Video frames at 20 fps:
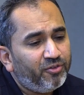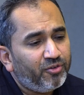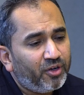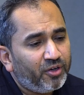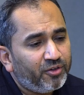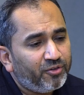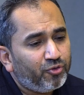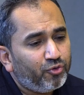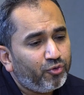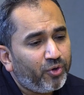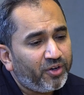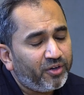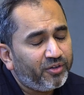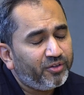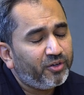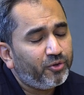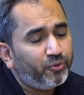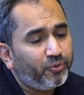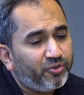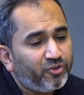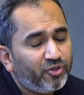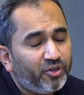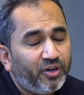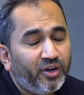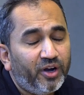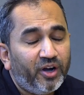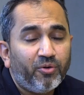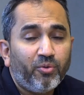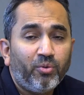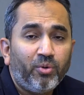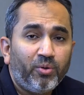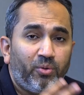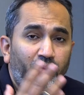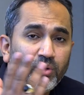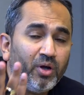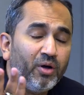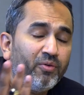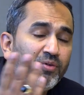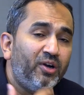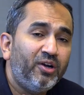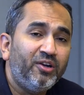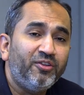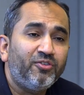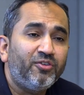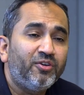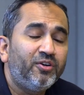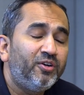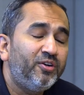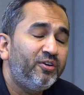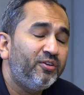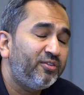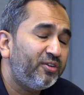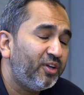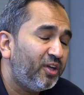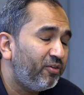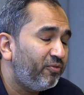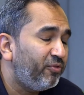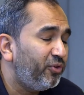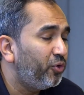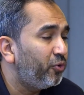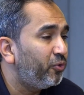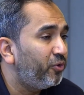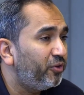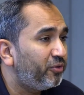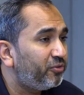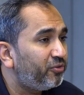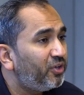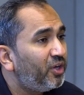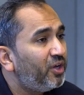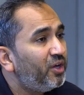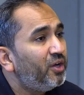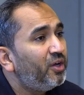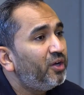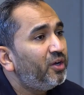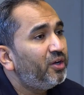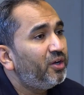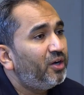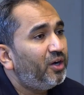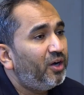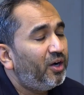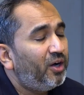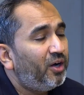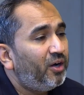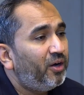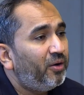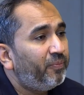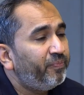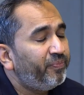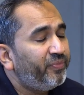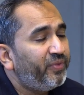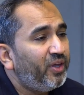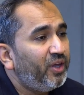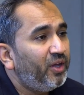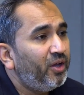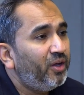us to another question that our listeners and viewers, who